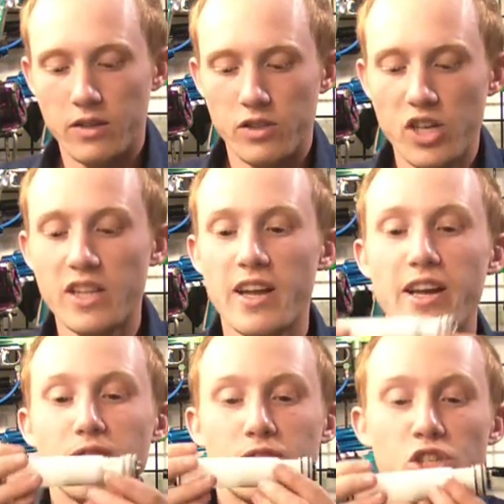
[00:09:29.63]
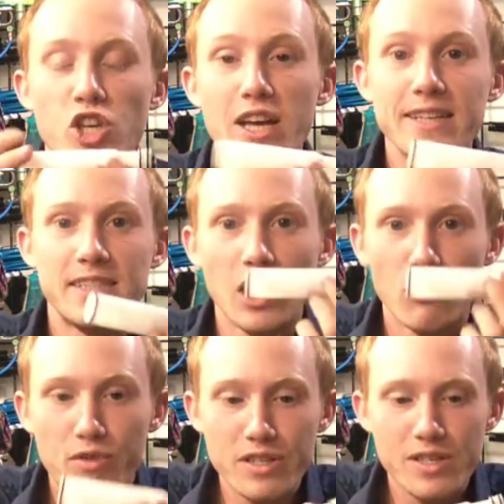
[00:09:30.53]
Check that out. It's a giant
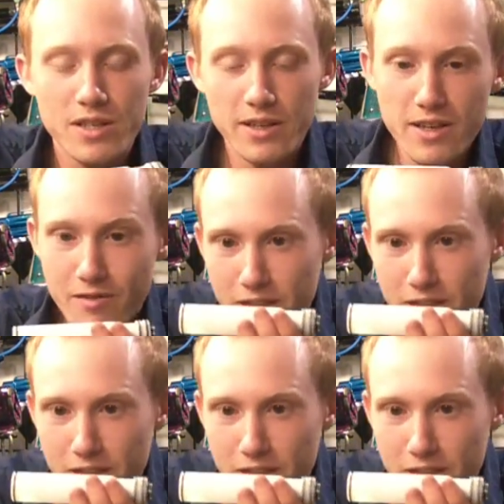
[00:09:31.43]
Delrin sleeve.